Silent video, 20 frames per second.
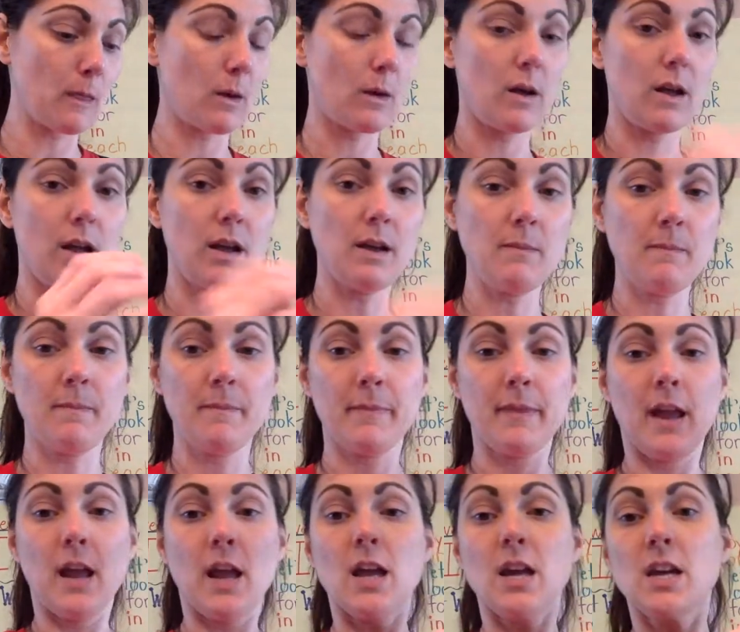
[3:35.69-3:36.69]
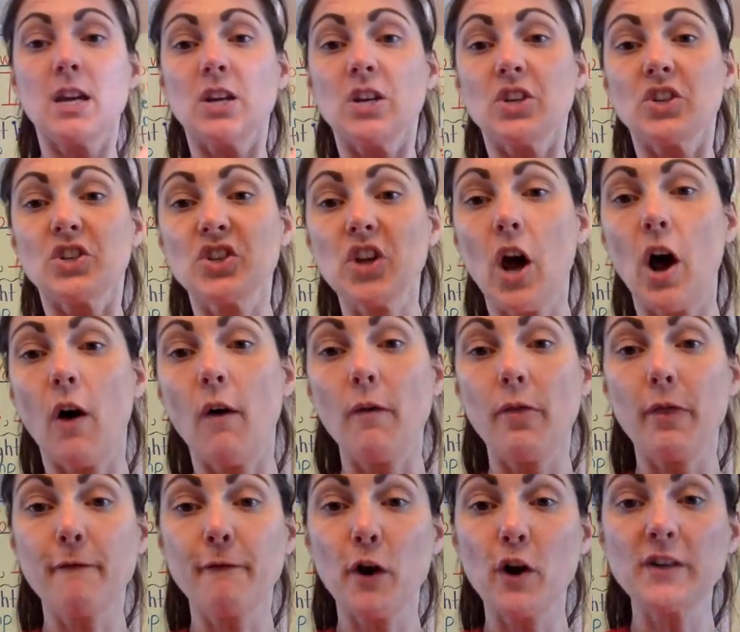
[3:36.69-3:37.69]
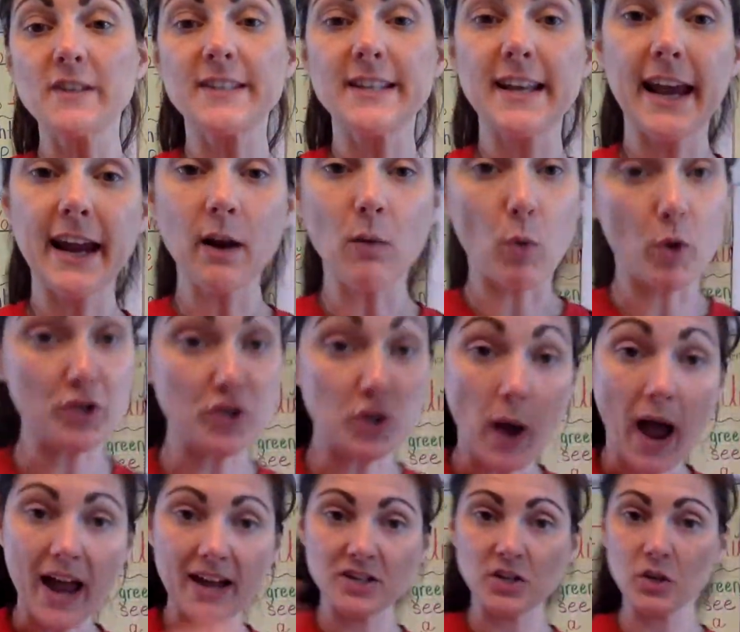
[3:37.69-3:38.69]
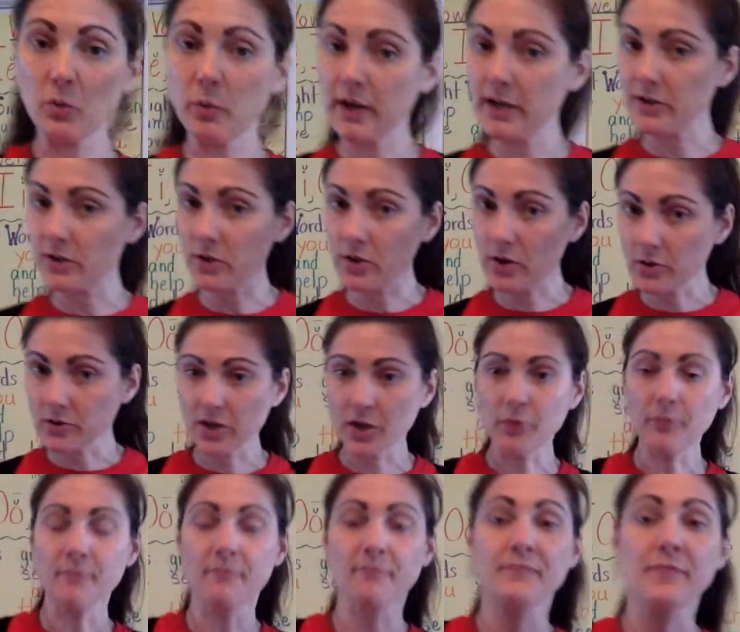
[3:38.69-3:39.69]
Okay. So the first thing we'll do, I do, we do, you do.